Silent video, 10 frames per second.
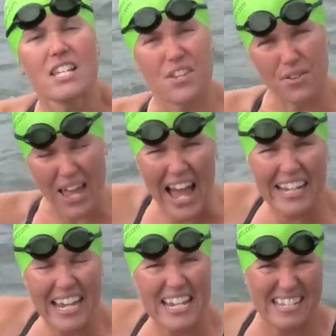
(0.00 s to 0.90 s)
So in
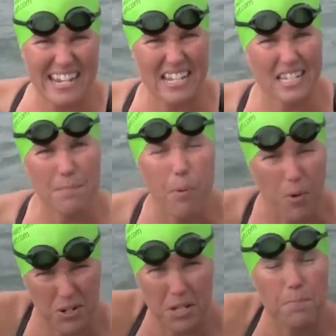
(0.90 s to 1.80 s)
that case, it's
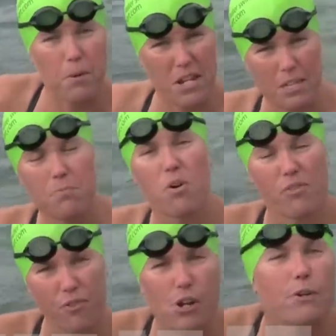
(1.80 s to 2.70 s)
important to breathe
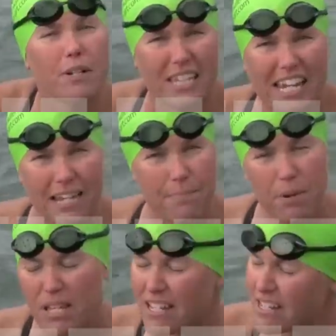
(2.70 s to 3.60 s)
more frequently.
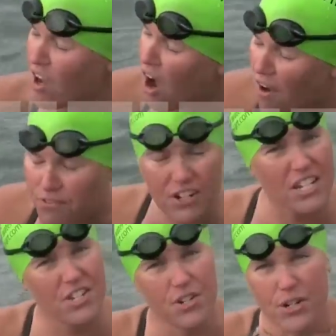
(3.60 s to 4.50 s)
Breathe as often
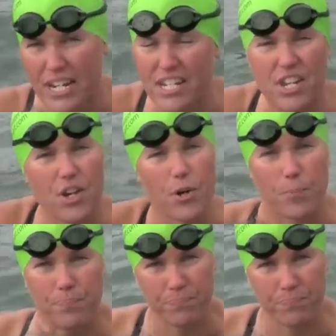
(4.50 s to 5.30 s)
as you need to.